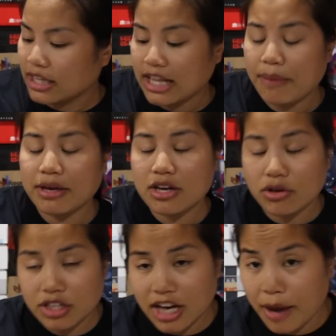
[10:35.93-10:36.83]
Let me know
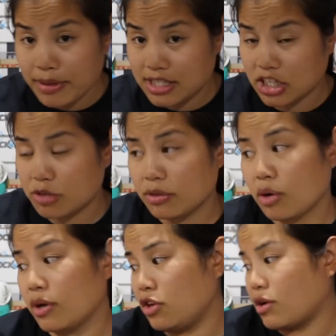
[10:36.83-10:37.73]
in the comment section below
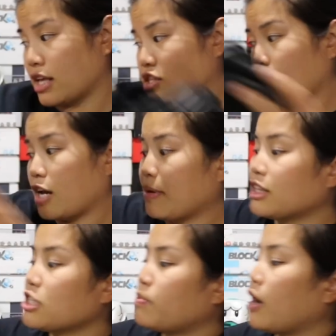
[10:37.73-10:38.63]
what you guys thought about
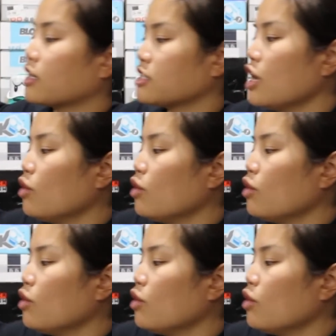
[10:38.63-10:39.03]
this box.